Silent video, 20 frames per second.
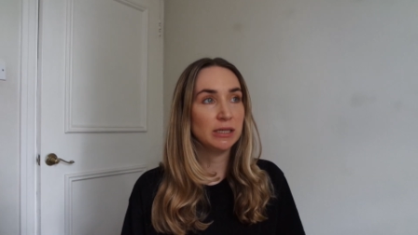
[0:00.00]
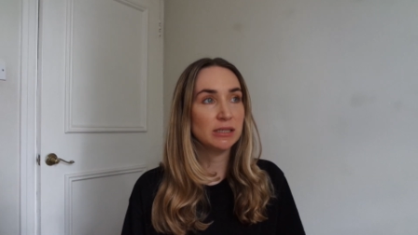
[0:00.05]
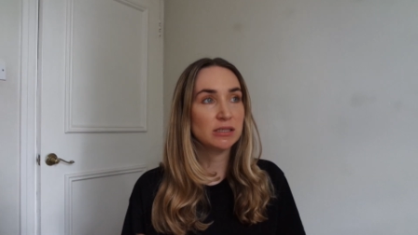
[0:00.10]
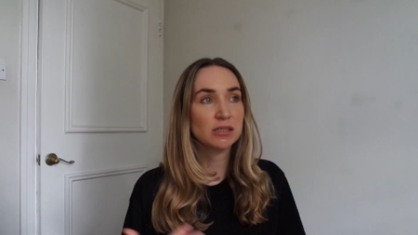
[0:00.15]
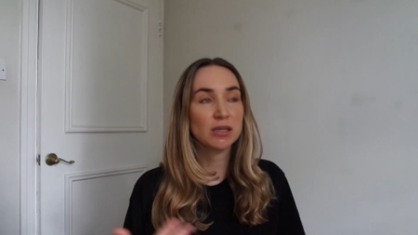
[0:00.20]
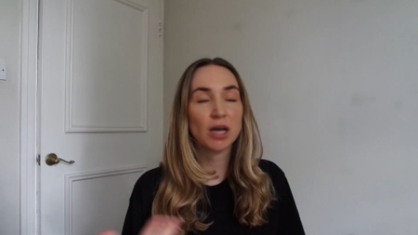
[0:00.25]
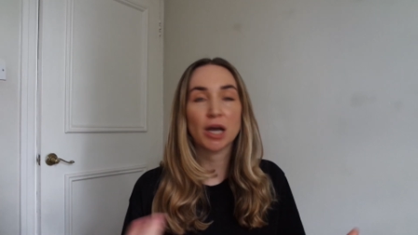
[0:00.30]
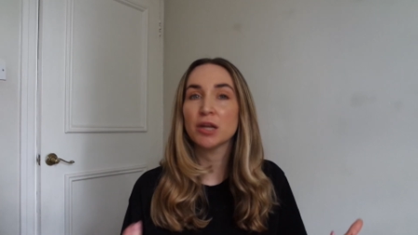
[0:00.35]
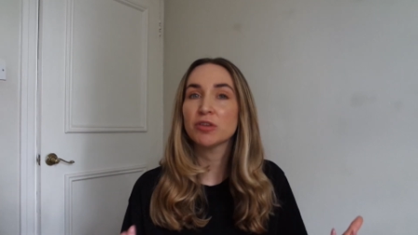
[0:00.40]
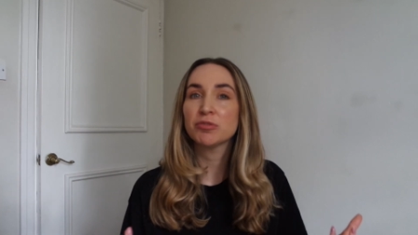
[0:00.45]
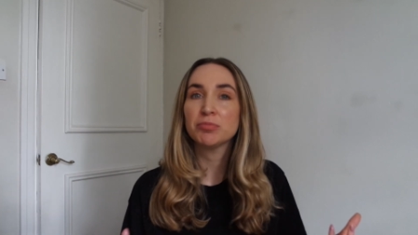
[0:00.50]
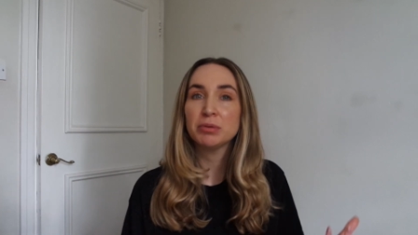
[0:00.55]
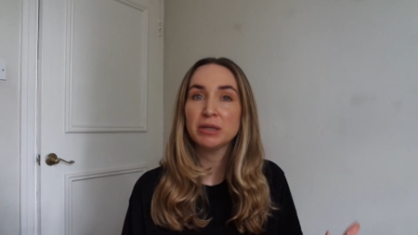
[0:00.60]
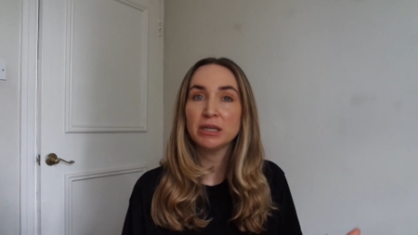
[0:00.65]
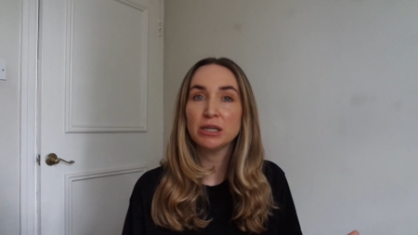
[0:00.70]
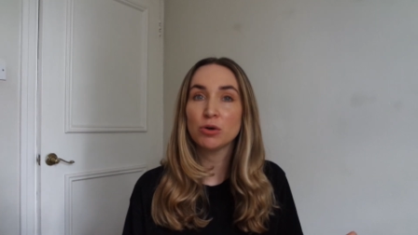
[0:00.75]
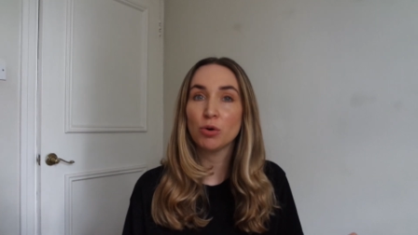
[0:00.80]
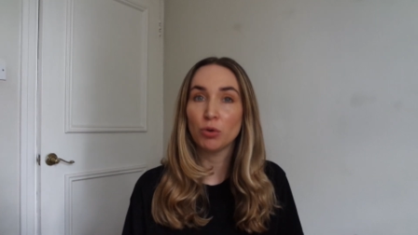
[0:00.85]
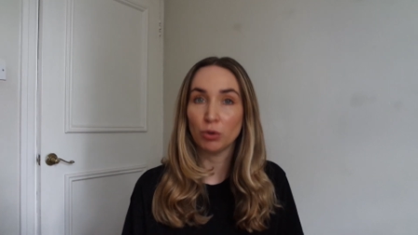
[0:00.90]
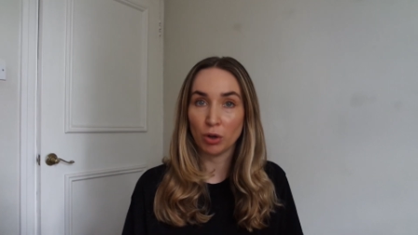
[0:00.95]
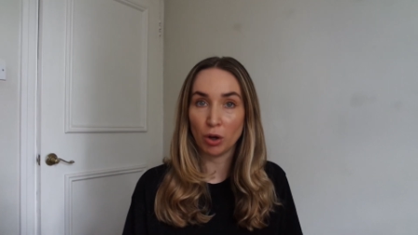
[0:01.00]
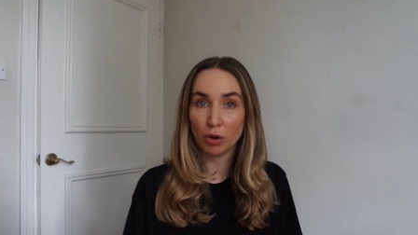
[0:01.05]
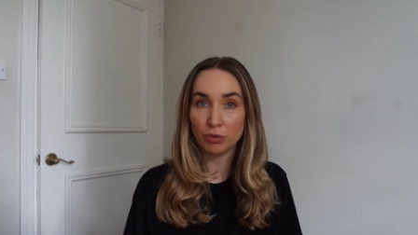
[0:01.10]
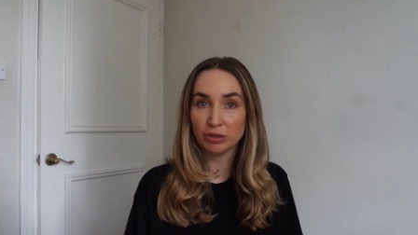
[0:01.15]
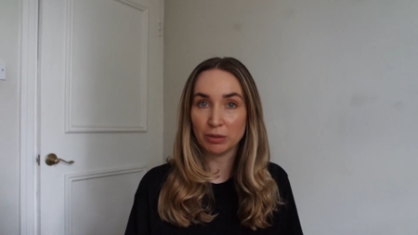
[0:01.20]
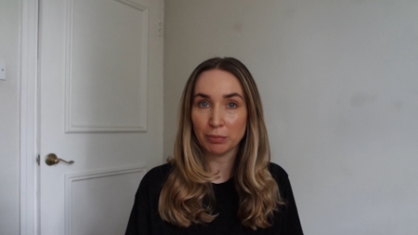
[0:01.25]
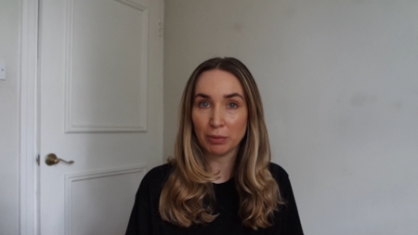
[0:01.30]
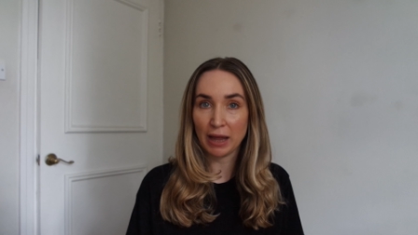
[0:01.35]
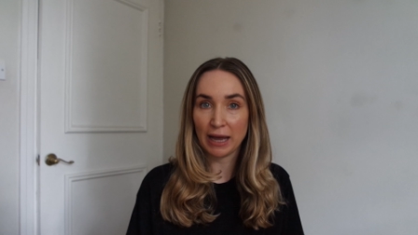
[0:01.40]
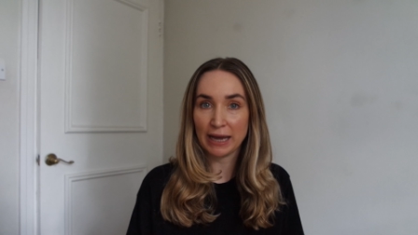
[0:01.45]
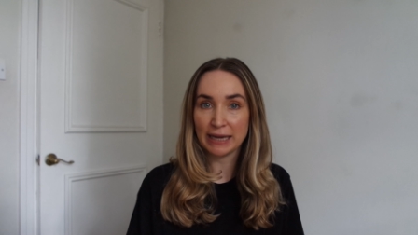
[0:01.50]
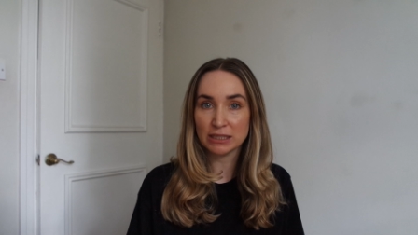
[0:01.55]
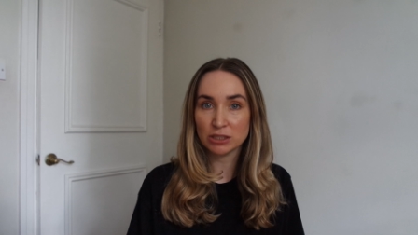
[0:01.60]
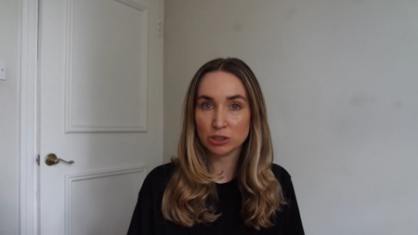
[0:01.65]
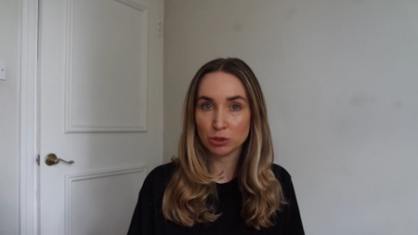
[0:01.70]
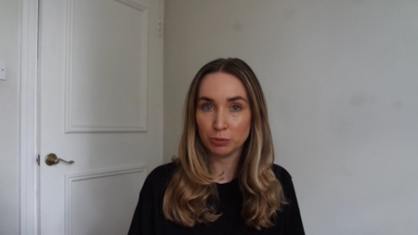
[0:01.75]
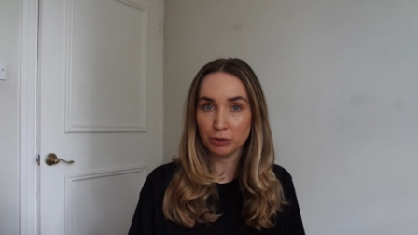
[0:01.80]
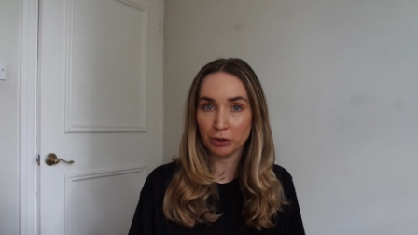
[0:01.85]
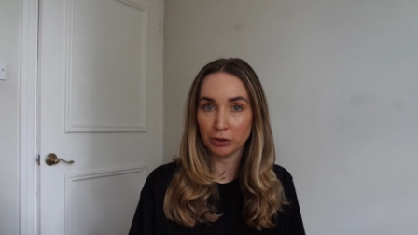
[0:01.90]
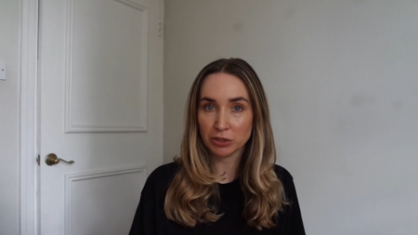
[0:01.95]
It's kind of being all over the
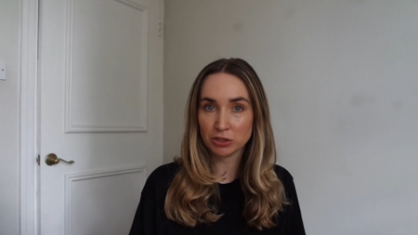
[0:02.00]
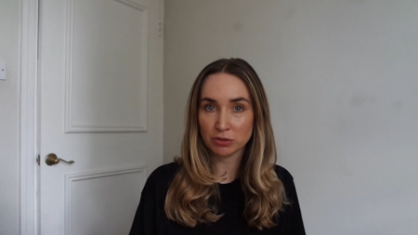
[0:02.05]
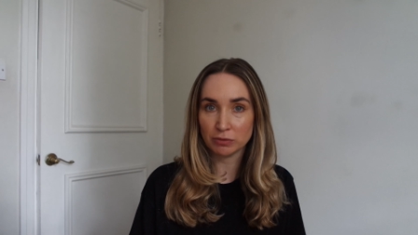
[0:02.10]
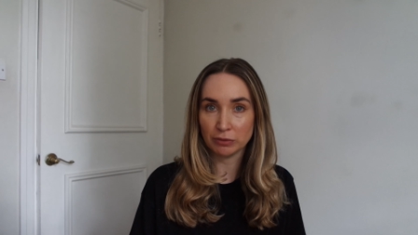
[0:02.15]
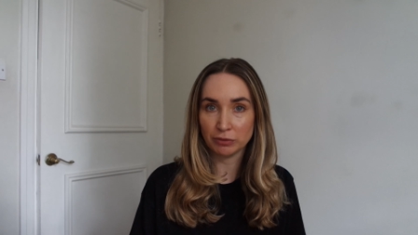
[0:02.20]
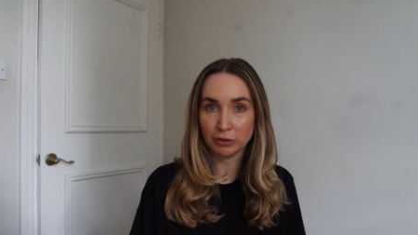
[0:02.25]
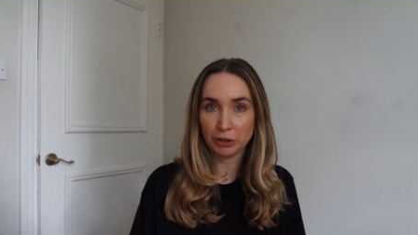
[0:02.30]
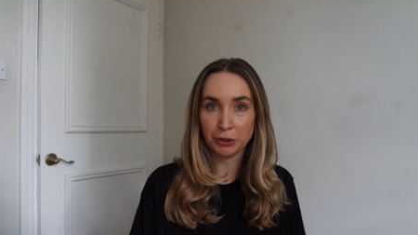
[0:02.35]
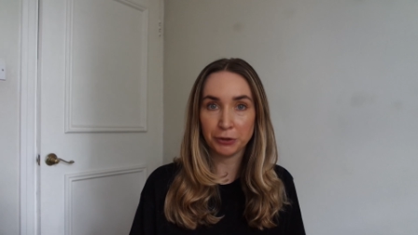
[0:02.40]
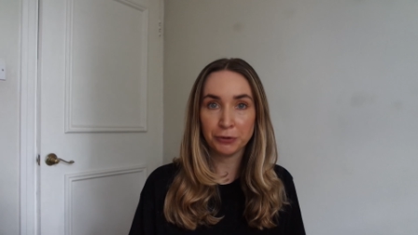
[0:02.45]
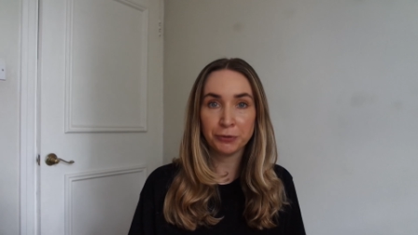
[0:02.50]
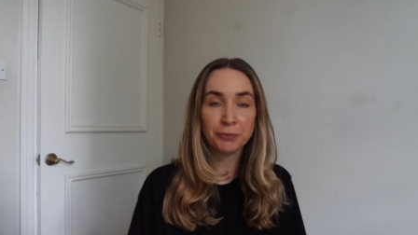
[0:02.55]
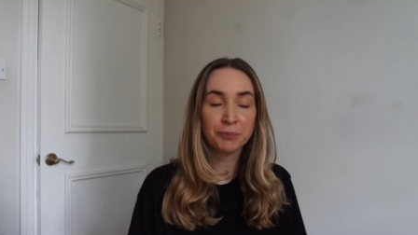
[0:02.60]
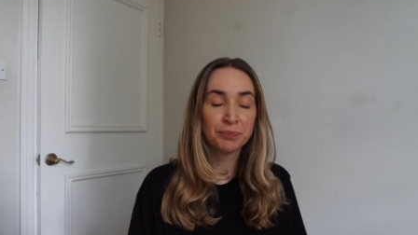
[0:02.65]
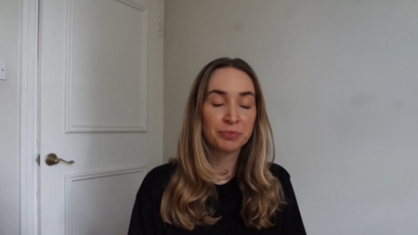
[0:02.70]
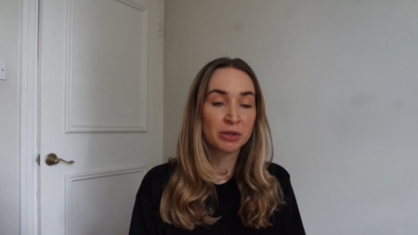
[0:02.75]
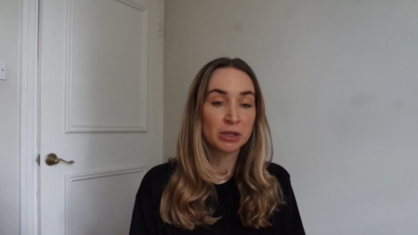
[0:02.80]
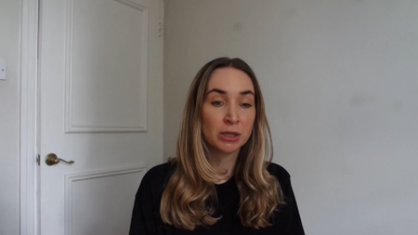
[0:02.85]
place, to be honest with you.